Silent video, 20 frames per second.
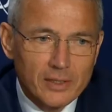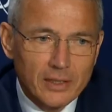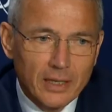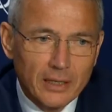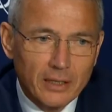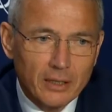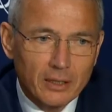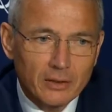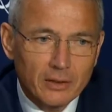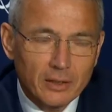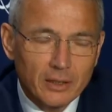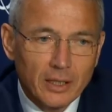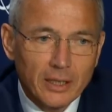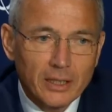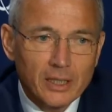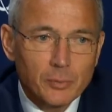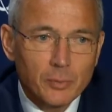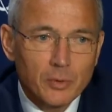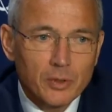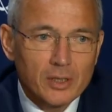nine hundred
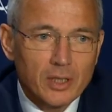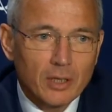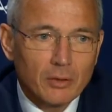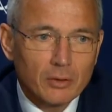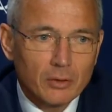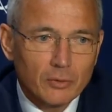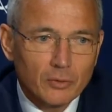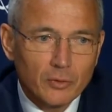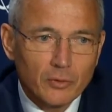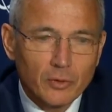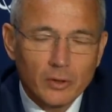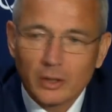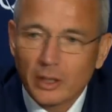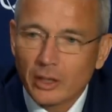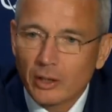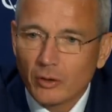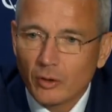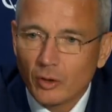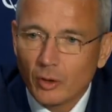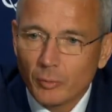experts out of the World
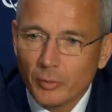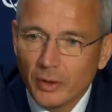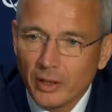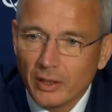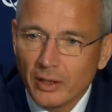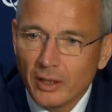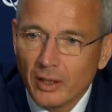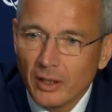Economic